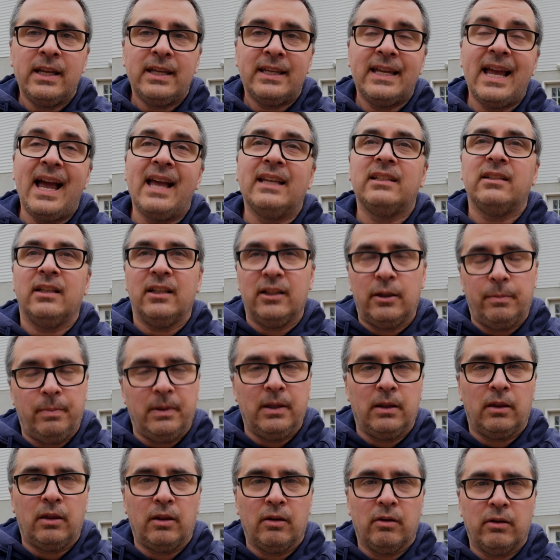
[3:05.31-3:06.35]
Yes, it's
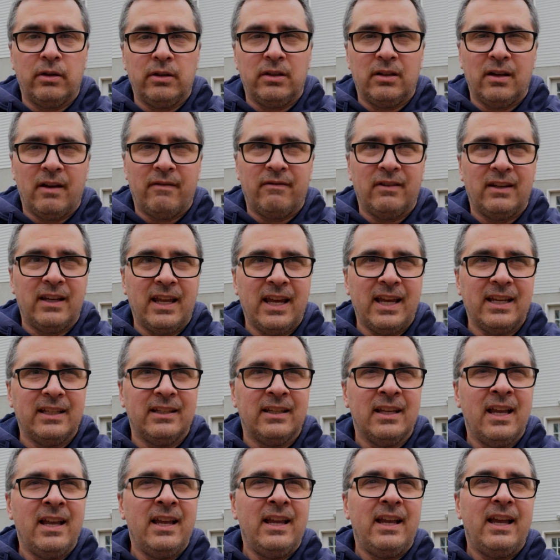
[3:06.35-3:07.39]
been 37
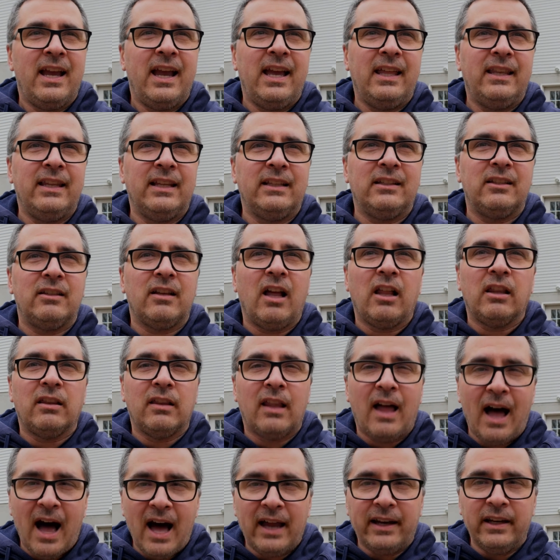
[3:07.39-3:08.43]
days and it's a
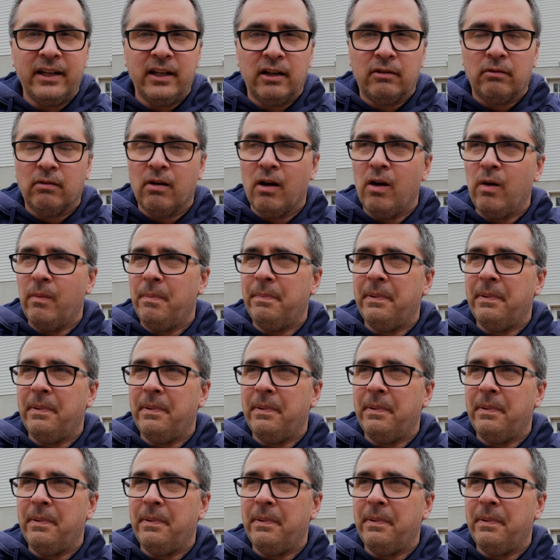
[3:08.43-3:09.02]
lot in a row,